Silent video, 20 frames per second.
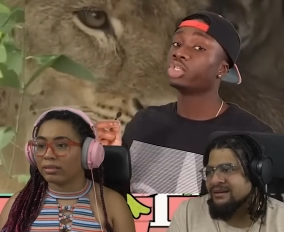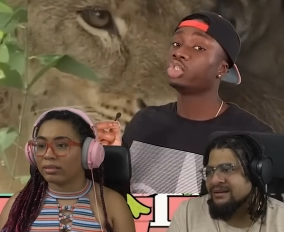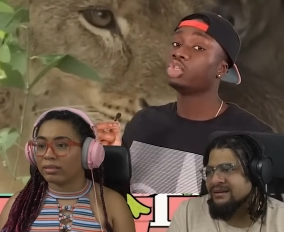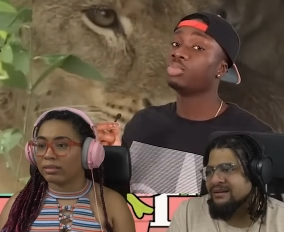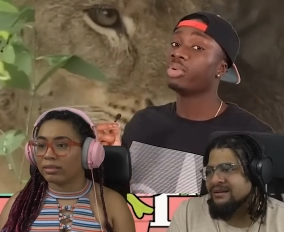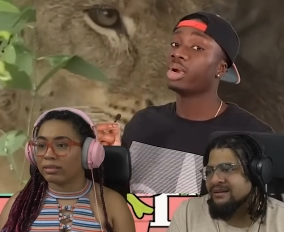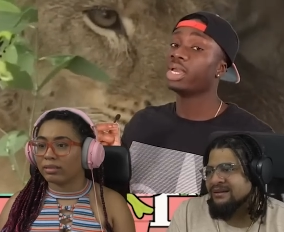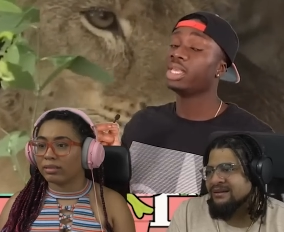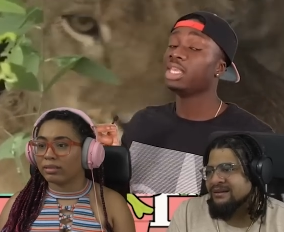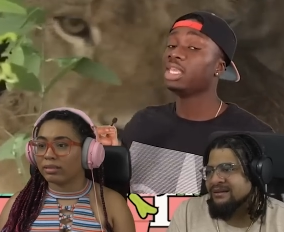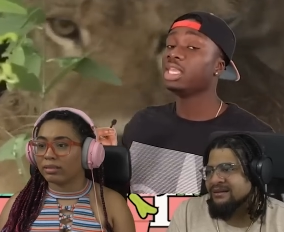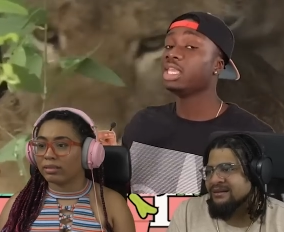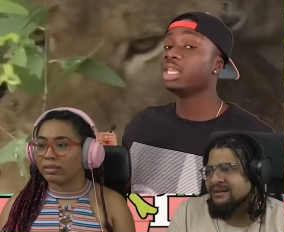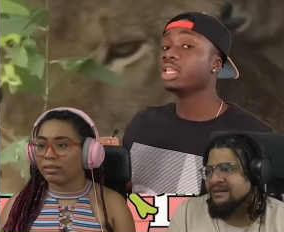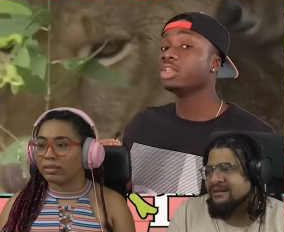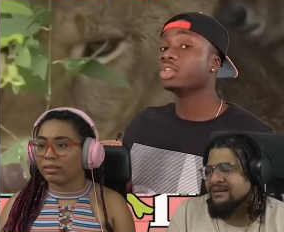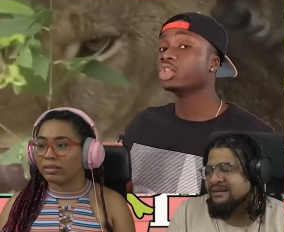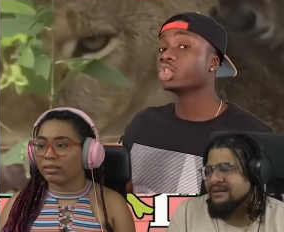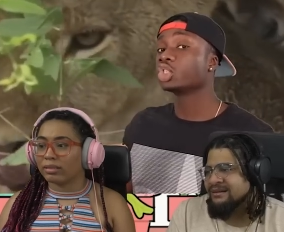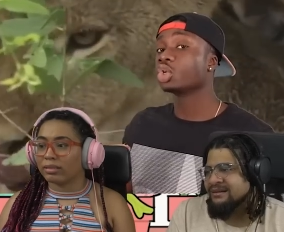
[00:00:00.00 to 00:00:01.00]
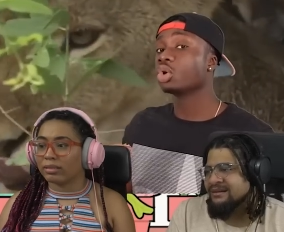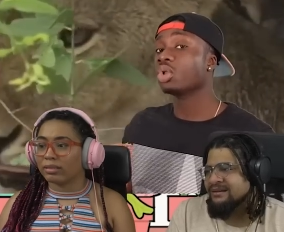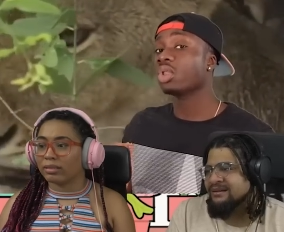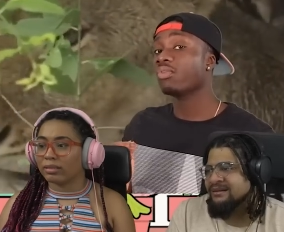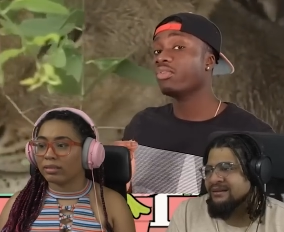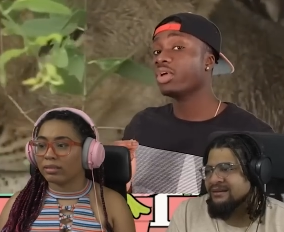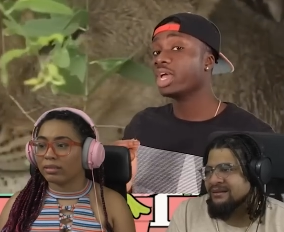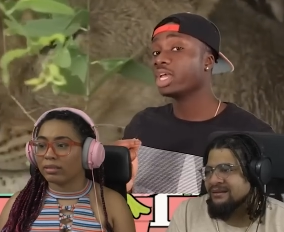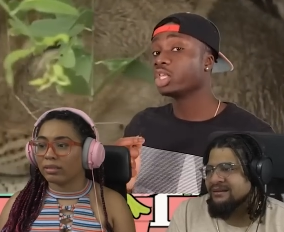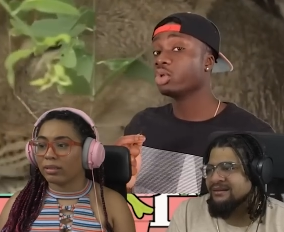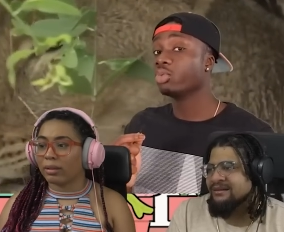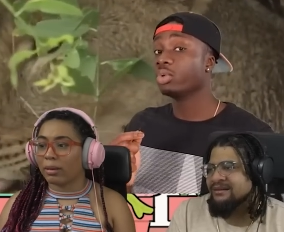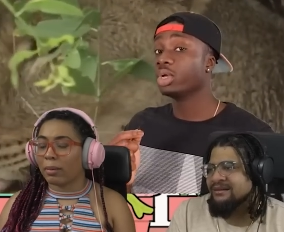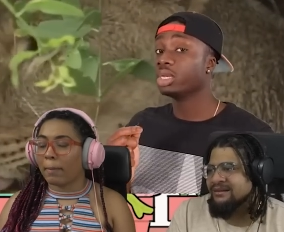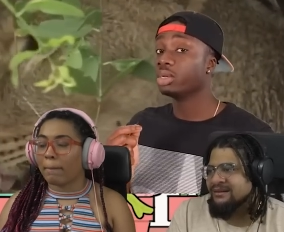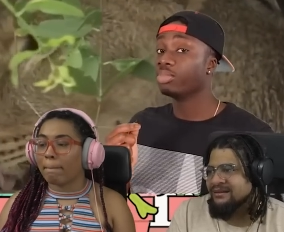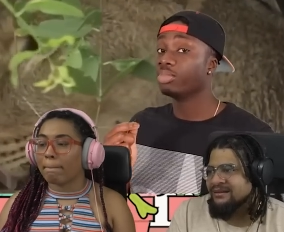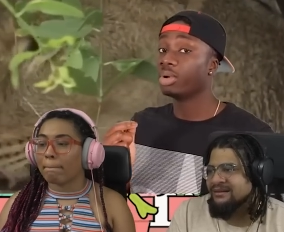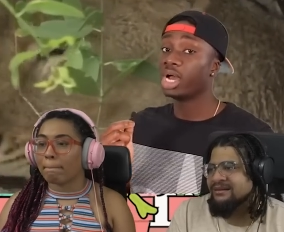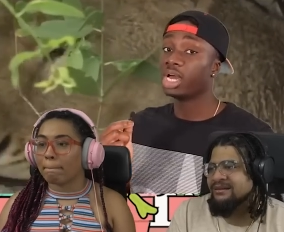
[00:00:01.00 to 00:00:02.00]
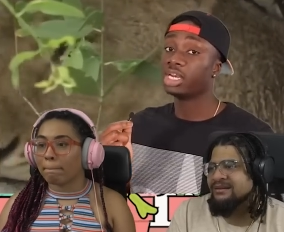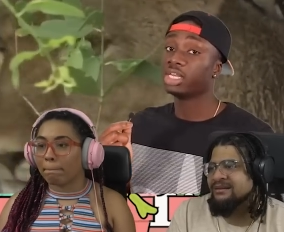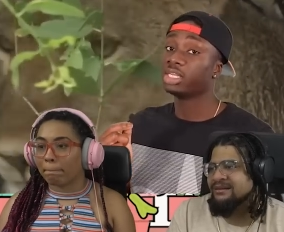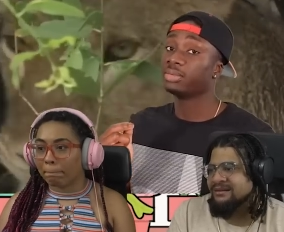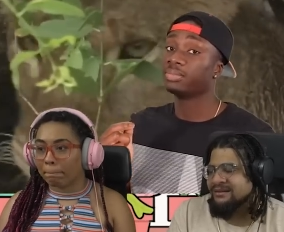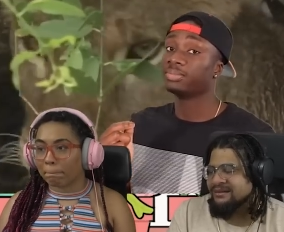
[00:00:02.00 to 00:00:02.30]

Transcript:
Speaker 1: to by eating the sole evacuated body.